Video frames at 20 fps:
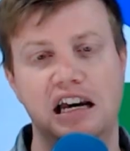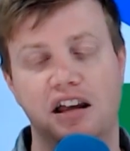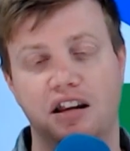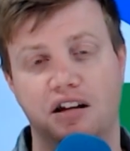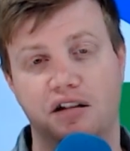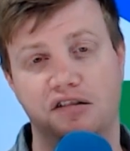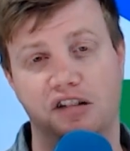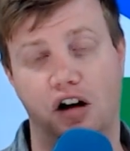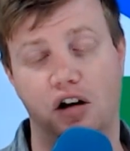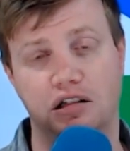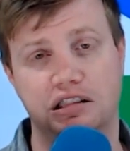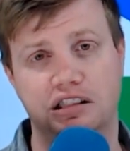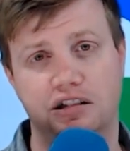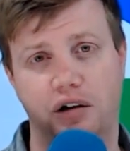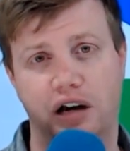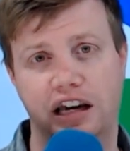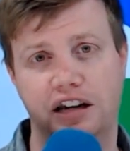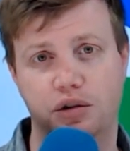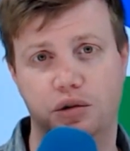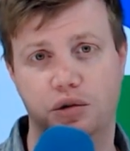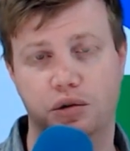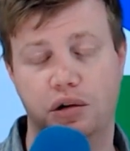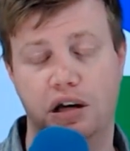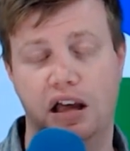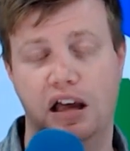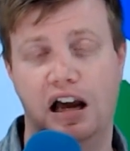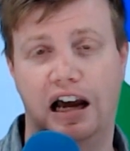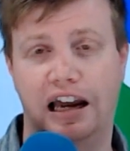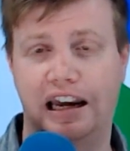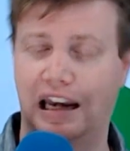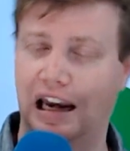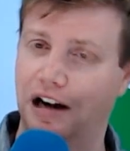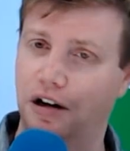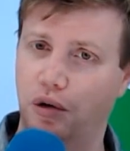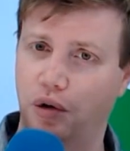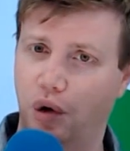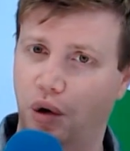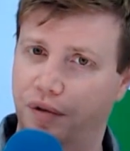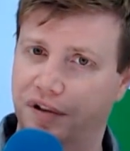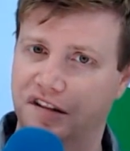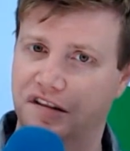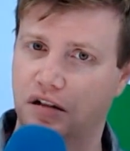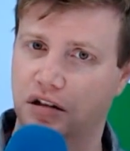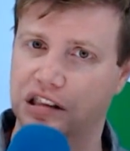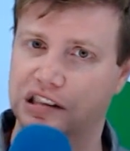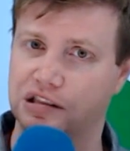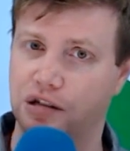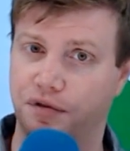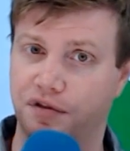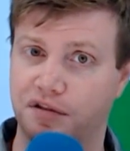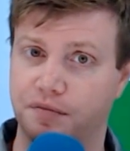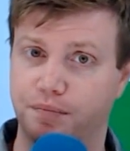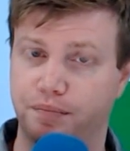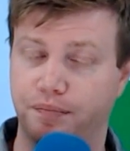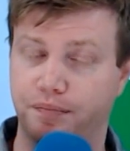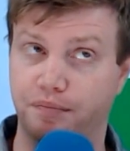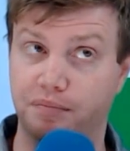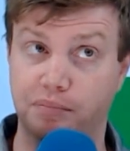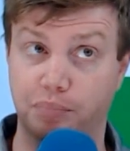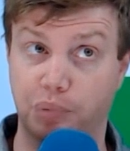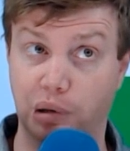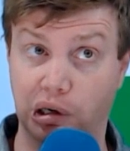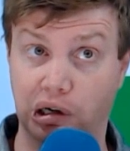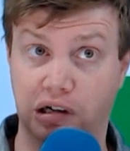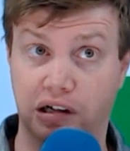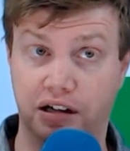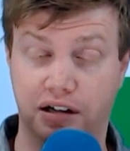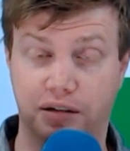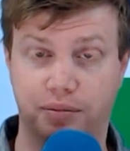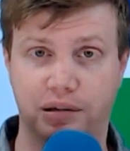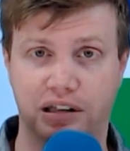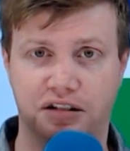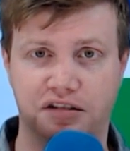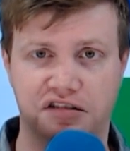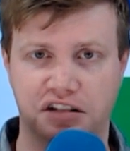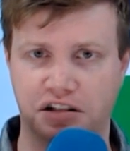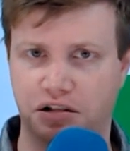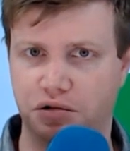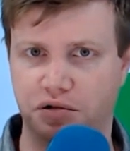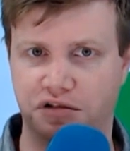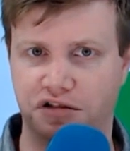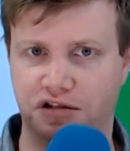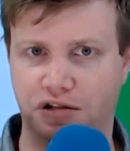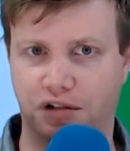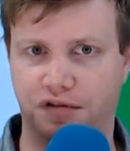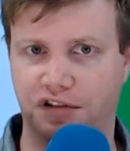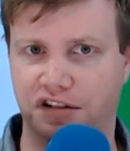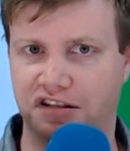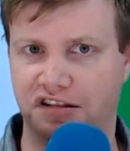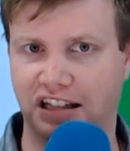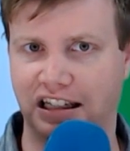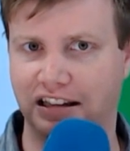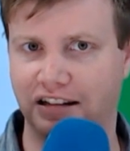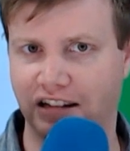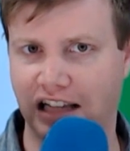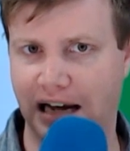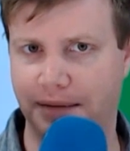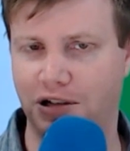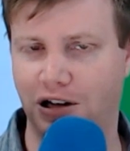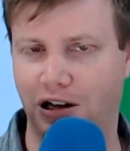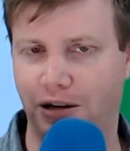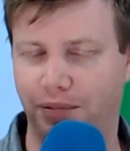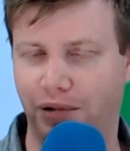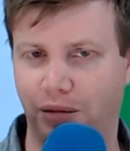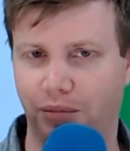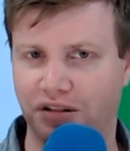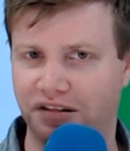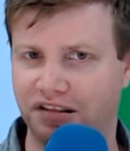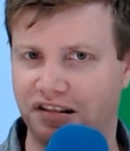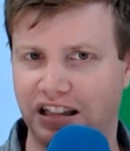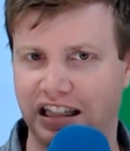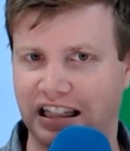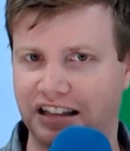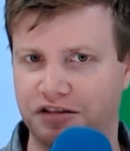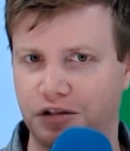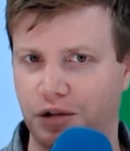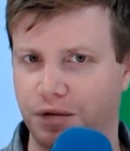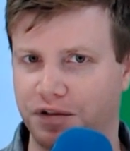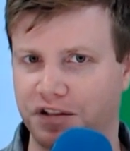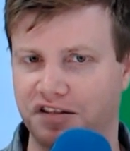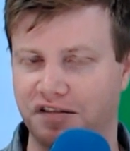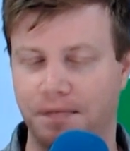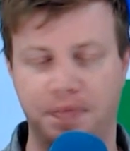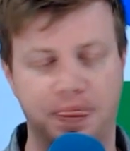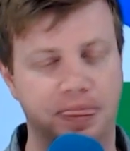There's also a new I, I, don't know if it's called the Surface Book, but there's a new Surface like laptop, uh, almost like Surface.